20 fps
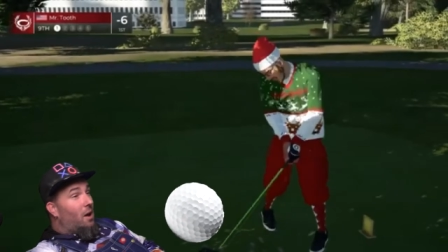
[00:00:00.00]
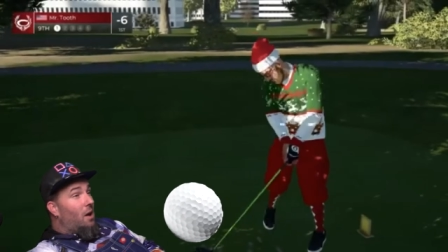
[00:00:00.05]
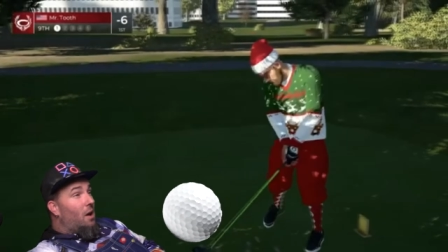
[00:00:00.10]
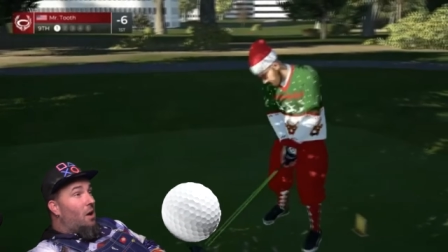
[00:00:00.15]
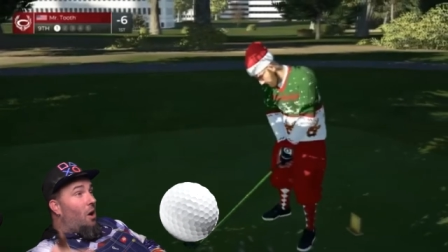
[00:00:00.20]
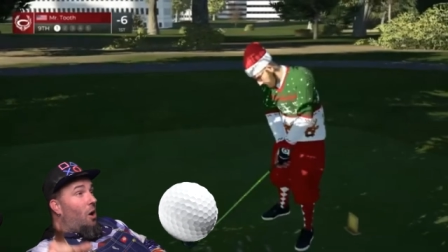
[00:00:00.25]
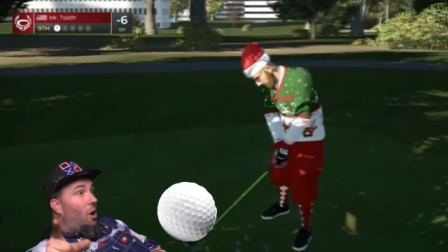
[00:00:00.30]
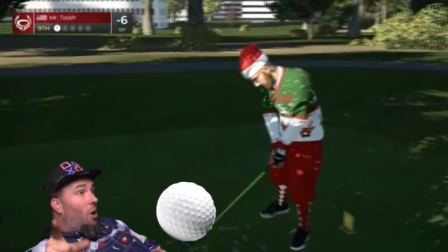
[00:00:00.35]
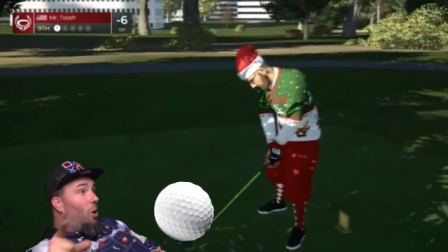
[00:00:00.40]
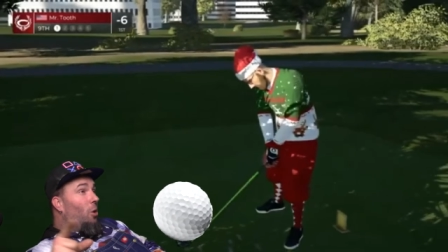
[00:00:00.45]

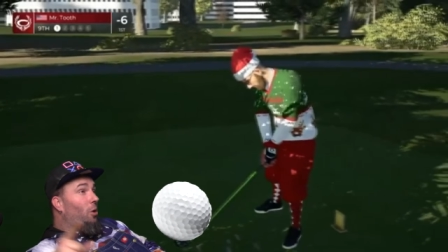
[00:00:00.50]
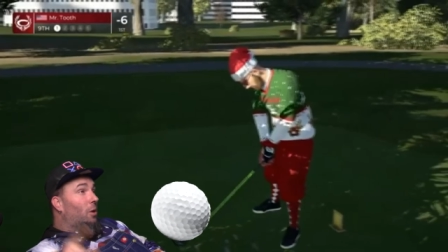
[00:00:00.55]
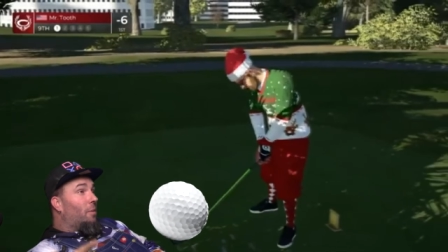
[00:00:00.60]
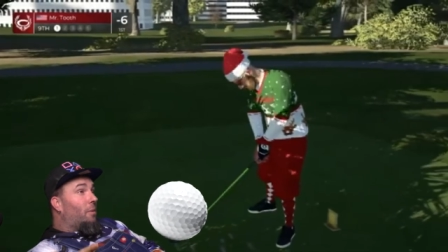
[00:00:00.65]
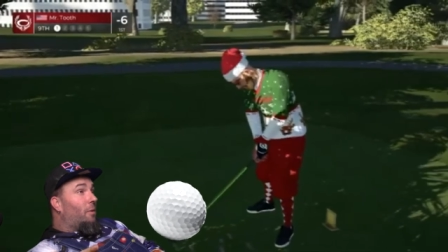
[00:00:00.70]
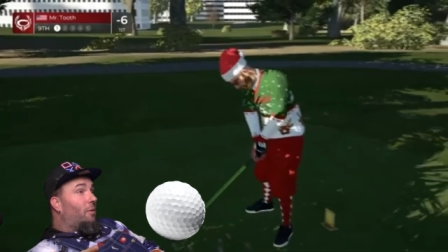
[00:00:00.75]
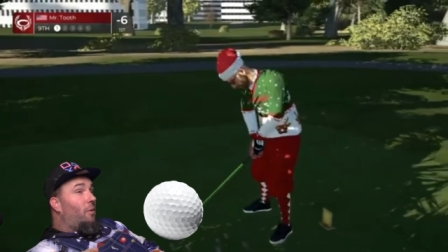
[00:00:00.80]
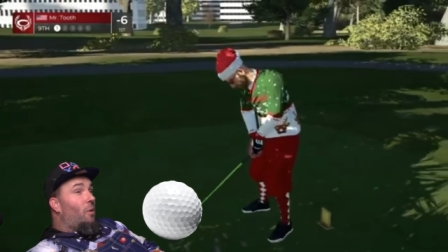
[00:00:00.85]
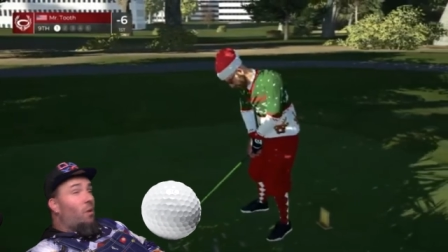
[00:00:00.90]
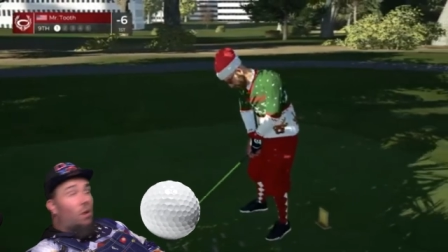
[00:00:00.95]
Hole number
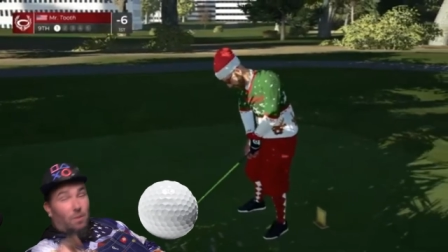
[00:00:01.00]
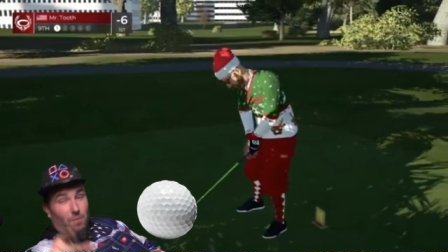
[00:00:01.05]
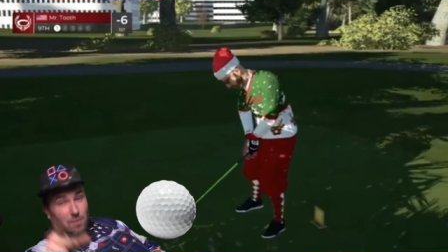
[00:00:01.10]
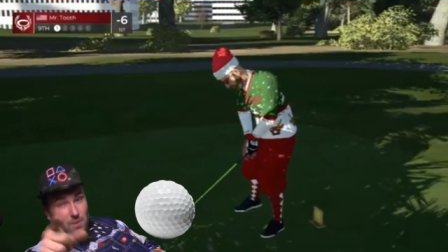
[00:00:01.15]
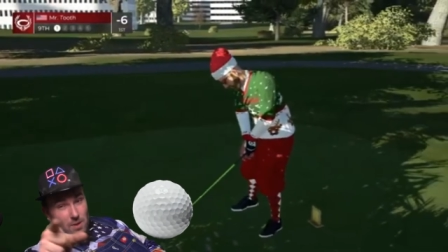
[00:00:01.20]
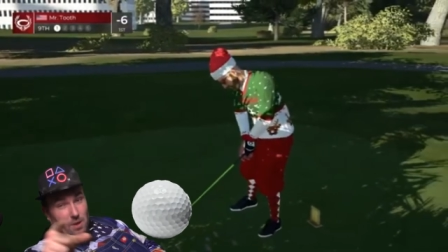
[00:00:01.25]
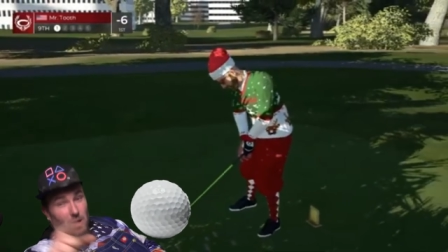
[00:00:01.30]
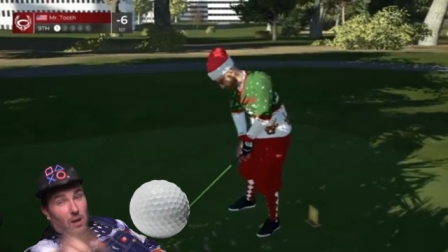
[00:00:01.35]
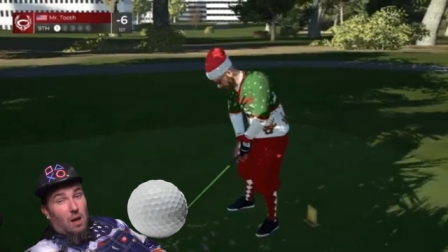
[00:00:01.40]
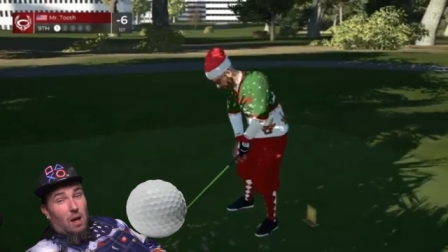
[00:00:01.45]
four.
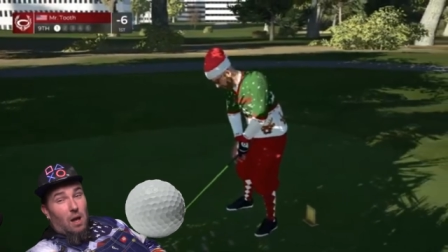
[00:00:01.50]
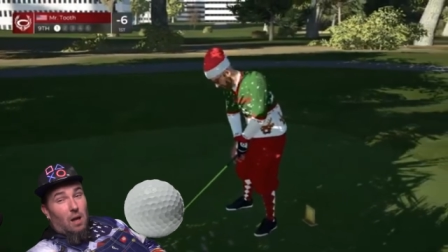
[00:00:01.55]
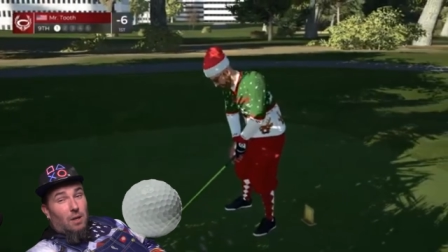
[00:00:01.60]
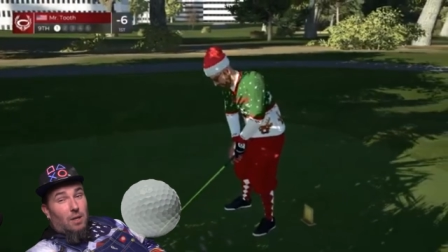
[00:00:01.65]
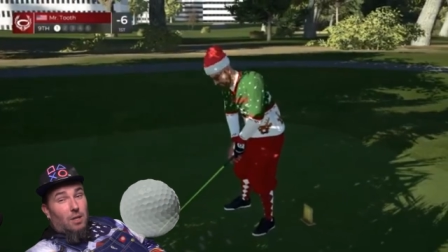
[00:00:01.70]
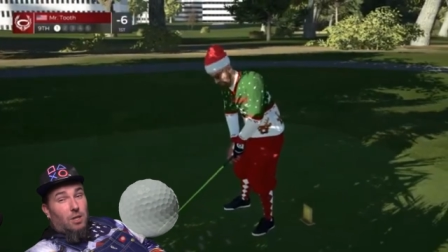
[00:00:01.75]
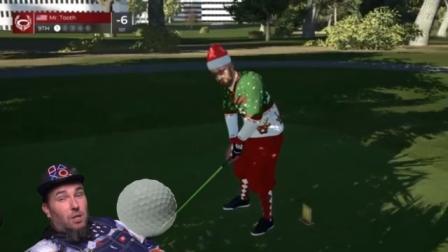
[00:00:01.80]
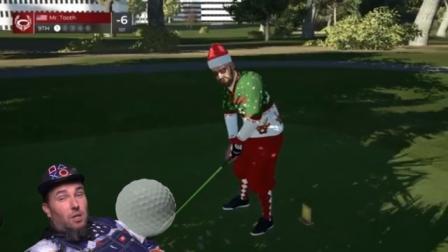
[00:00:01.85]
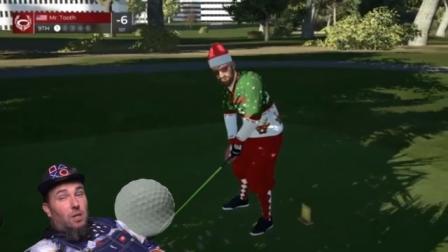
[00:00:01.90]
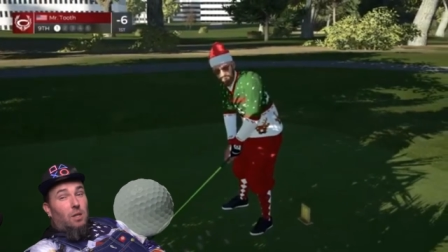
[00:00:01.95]
I'll
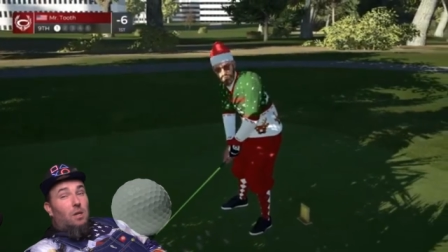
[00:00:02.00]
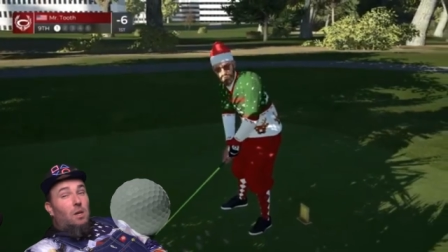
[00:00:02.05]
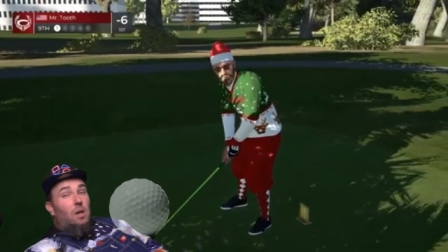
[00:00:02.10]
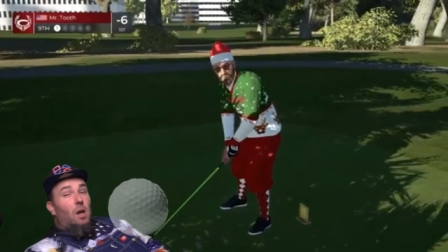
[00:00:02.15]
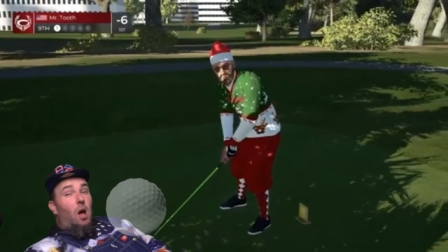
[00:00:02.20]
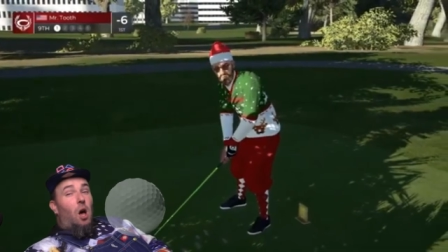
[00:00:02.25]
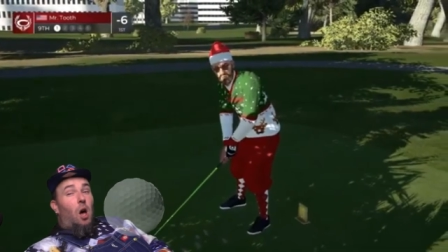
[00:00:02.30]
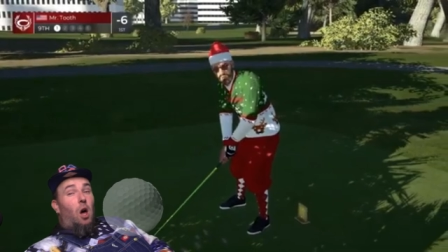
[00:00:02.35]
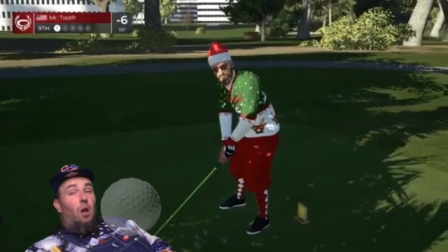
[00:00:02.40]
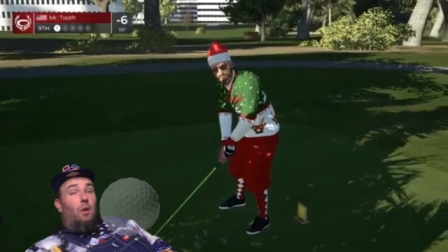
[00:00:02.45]
get you
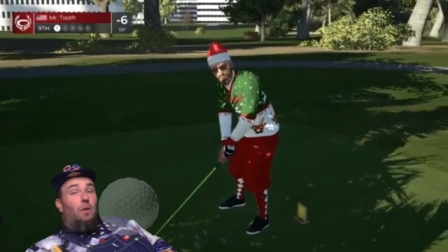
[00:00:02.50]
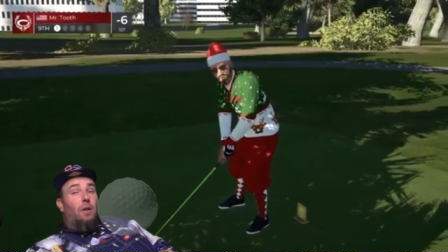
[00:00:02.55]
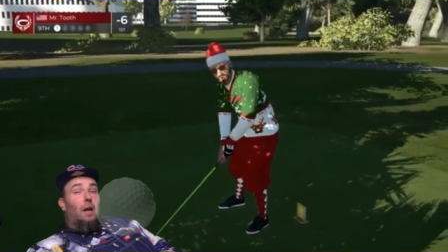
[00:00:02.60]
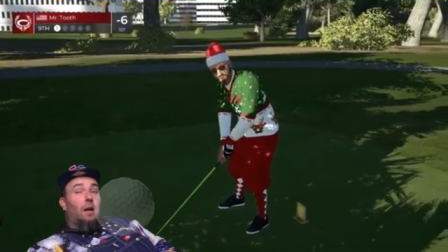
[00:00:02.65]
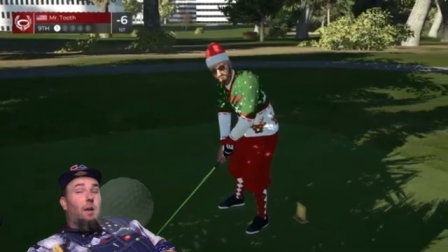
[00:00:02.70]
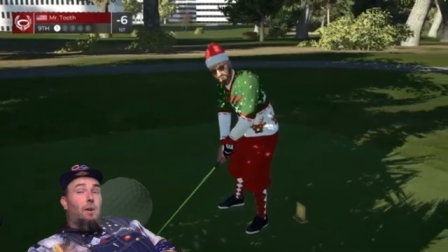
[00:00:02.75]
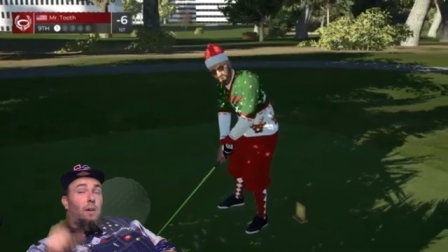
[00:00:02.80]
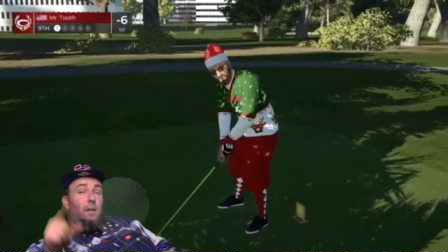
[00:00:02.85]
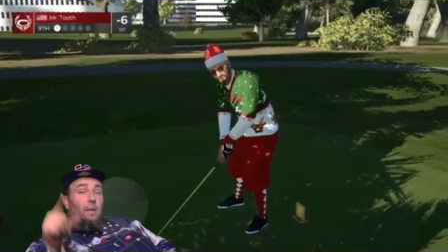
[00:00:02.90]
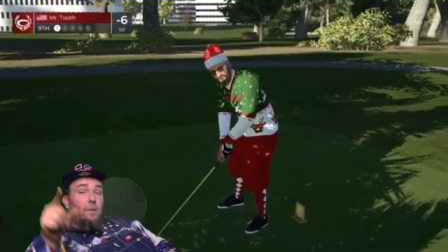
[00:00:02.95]
all
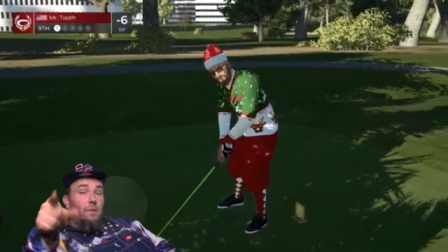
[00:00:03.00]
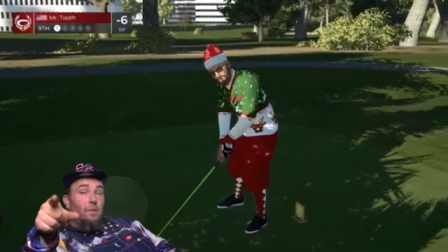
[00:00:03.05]
nine.